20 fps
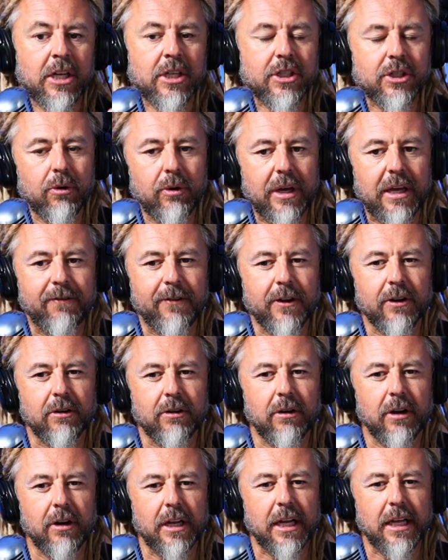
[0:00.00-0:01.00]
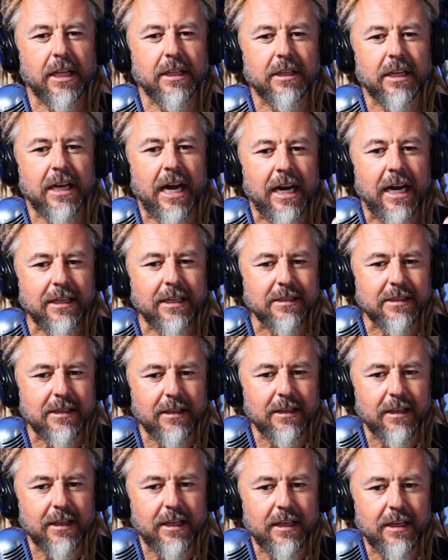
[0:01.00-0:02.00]
So if you're
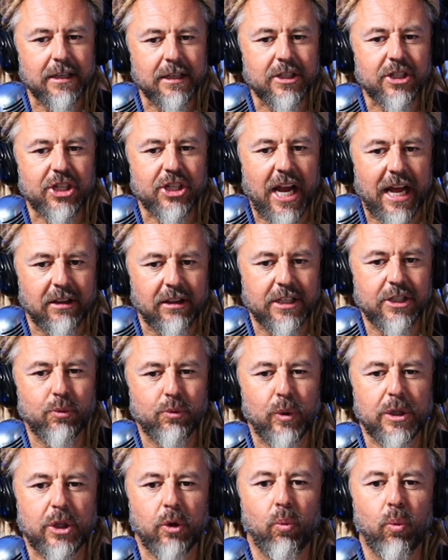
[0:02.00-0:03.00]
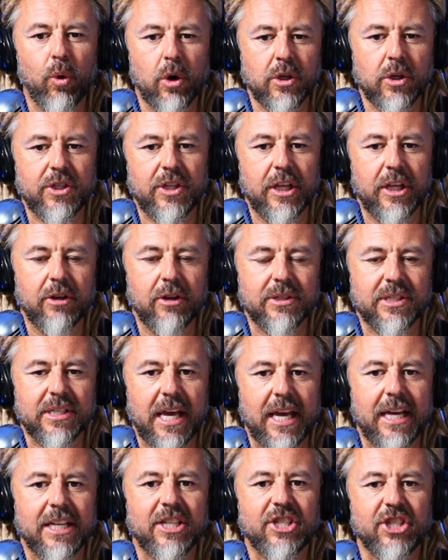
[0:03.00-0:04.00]
constantly challenged with the words that you
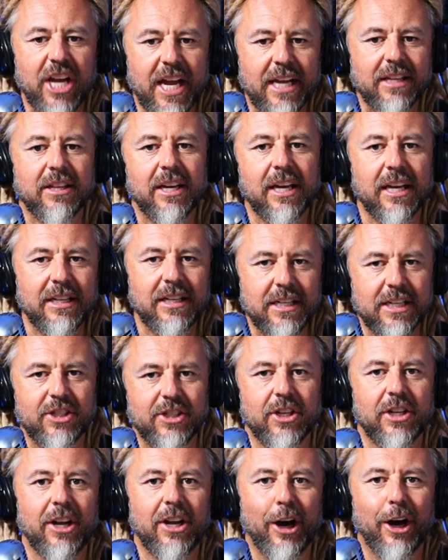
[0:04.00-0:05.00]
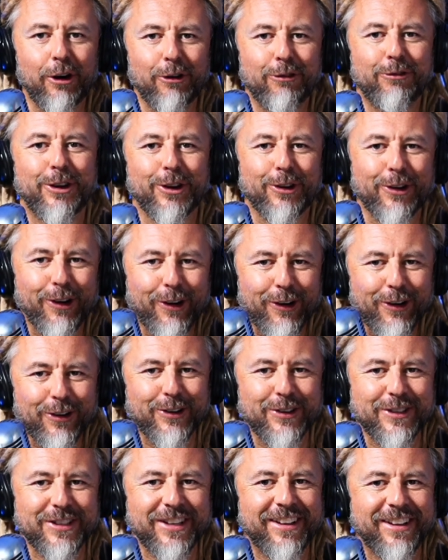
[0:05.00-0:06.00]
say, check the condition of your
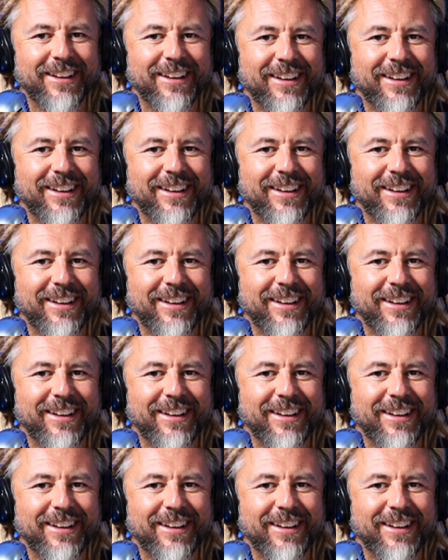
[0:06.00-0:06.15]
heart.